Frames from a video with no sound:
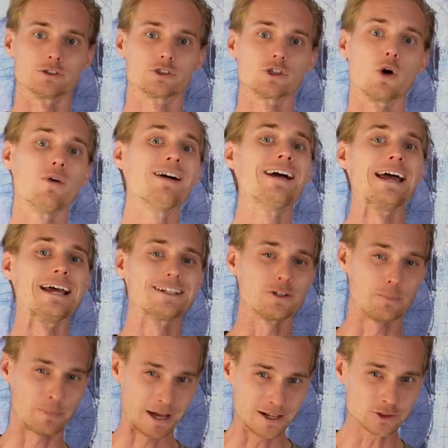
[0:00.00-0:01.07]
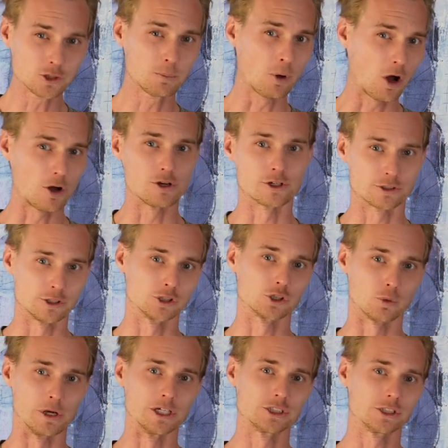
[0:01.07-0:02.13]
And so it depends upon your
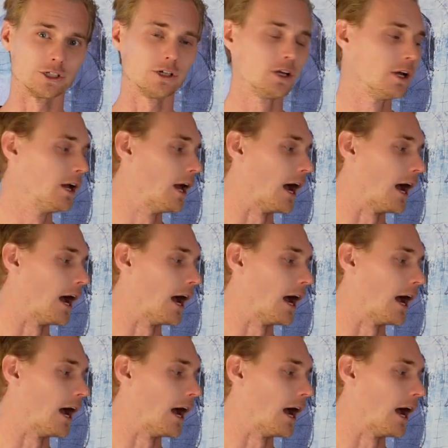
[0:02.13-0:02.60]
situation.